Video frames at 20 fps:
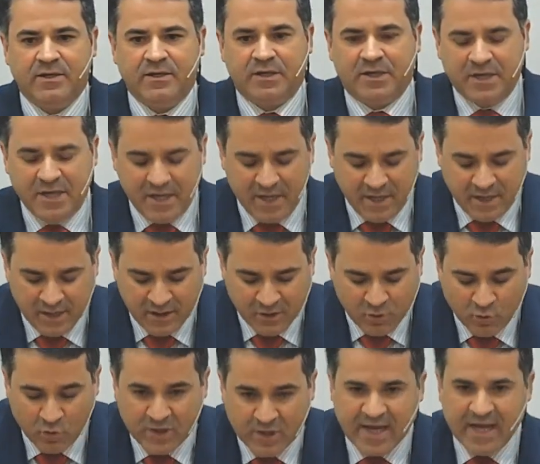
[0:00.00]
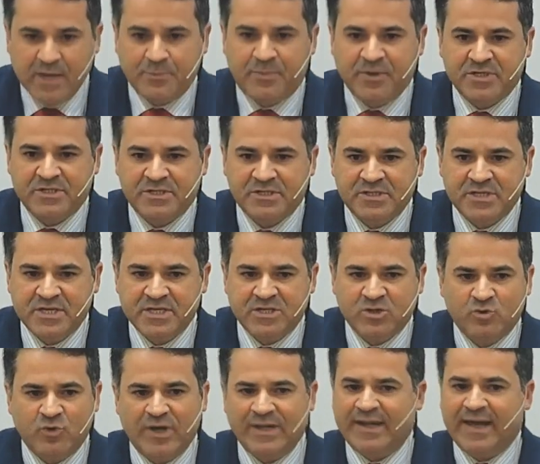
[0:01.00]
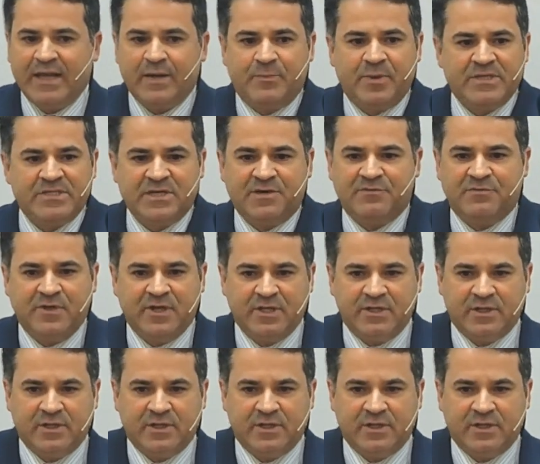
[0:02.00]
He starts to understand that what he needs